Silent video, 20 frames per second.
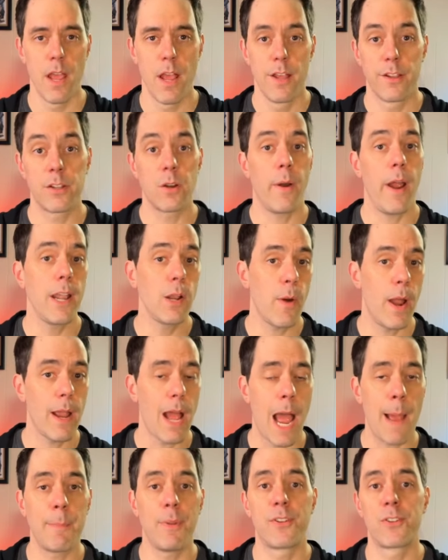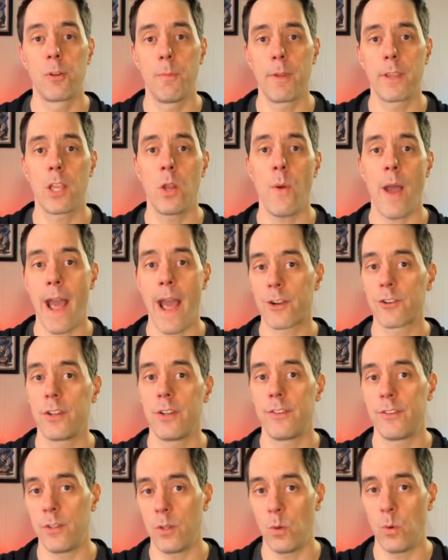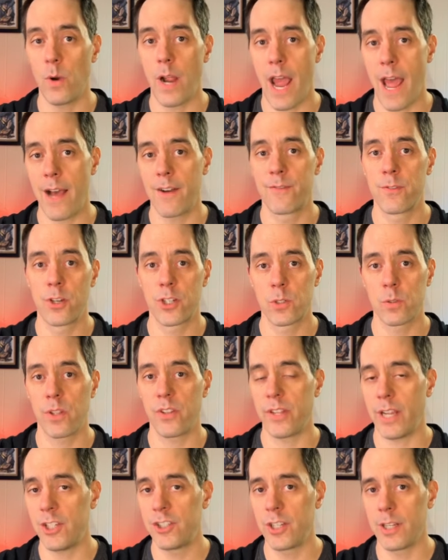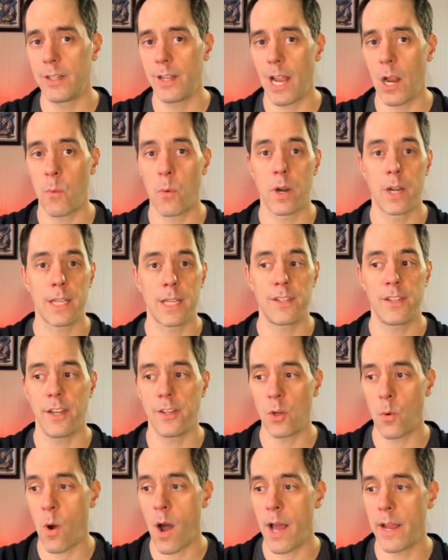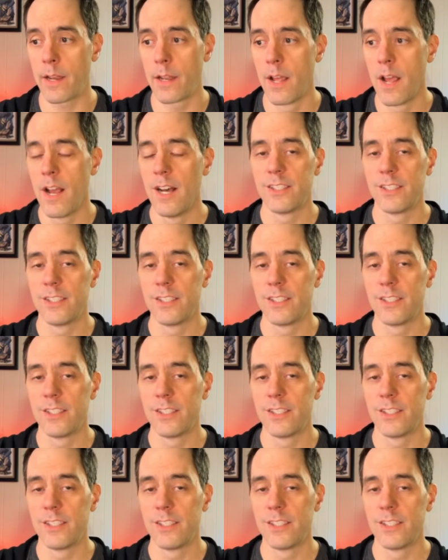So anyway, I'm assuming you actually do have virtualization, and we're going to continue on.